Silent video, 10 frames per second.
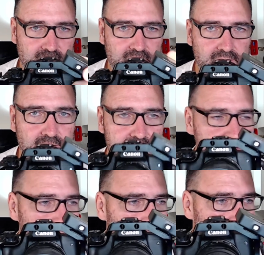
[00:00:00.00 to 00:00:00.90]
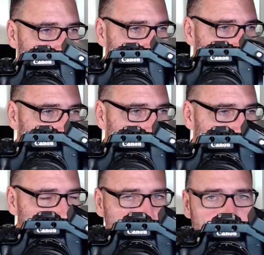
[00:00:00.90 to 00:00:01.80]
like so.
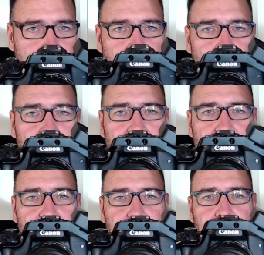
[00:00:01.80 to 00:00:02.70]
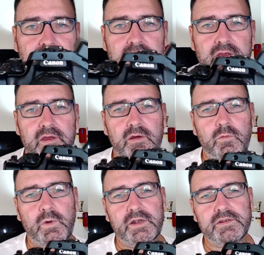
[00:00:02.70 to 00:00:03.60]
Now I have
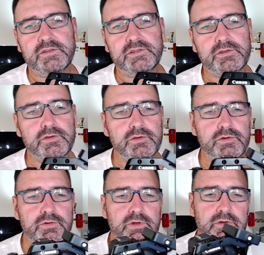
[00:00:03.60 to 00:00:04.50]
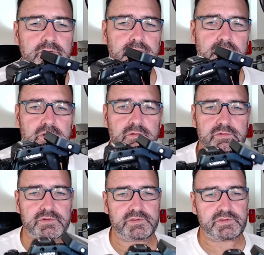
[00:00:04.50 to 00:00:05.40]
two
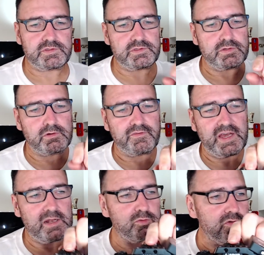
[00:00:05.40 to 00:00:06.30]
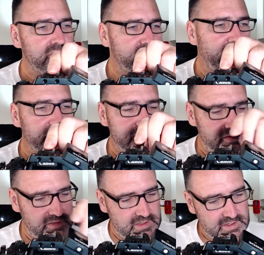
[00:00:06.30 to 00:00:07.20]
available spots
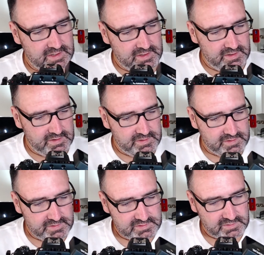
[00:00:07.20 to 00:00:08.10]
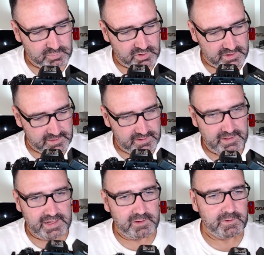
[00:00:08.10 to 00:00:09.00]
to put it
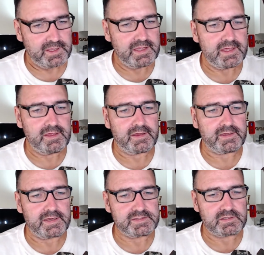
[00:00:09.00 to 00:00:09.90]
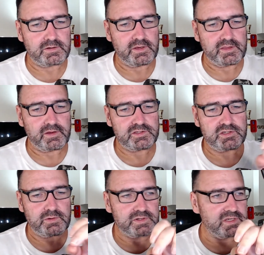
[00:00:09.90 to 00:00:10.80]
anywhere here. Okay, so I've got the hot
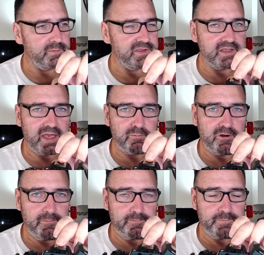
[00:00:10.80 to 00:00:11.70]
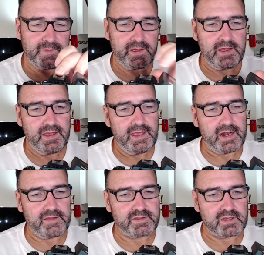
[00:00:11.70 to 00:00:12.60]
shoe on top of the camera and I
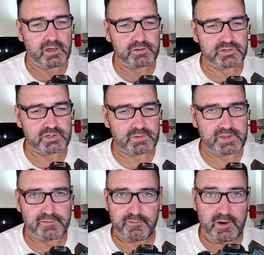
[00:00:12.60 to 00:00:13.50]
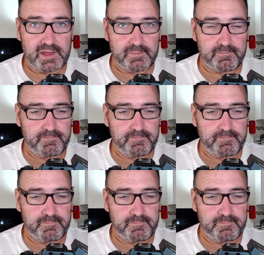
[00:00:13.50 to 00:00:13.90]
have the cold shoe in the frame.